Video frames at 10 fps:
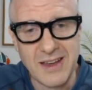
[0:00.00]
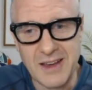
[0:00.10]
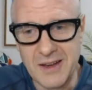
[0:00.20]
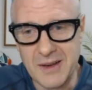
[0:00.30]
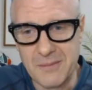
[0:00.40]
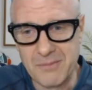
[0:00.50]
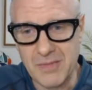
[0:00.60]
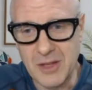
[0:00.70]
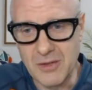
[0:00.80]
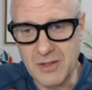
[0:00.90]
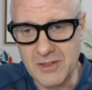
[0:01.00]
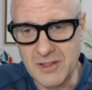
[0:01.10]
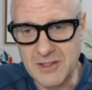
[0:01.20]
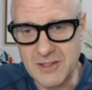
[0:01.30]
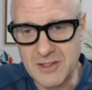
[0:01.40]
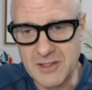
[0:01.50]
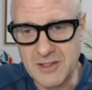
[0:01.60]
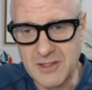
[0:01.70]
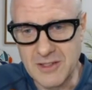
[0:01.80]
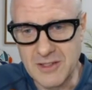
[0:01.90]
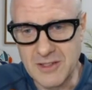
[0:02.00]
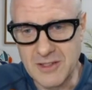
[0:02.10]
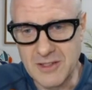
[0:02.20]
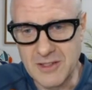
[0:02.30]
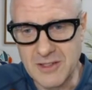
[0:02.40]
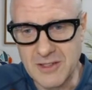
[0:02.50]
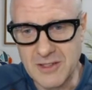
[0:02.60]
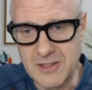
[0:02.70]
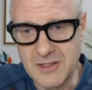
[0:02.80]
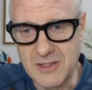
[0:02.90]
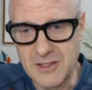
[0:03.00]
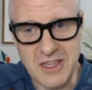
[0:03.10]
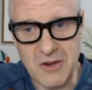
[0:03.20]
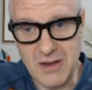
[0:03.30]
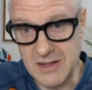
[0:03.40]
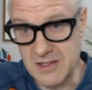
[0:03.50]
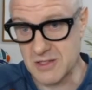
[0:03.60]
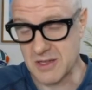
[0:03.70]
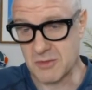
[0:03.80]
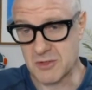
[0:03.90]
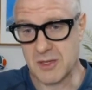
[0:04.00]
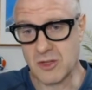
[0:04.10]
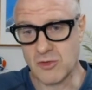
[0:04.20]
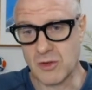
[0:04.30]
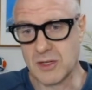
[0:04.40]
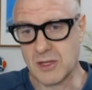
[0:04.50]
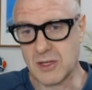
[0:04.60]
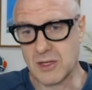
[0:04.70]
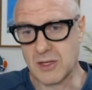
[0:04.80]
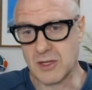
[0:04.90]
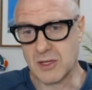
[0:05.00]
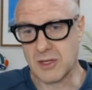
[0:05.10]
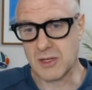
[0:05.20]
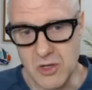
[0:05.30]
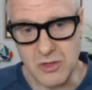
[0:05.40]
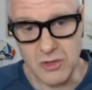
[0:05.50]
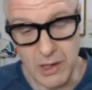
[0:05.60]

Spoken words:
The Delta variant is indeed scary, and it seems to be contributing to what's happening in Tokyo.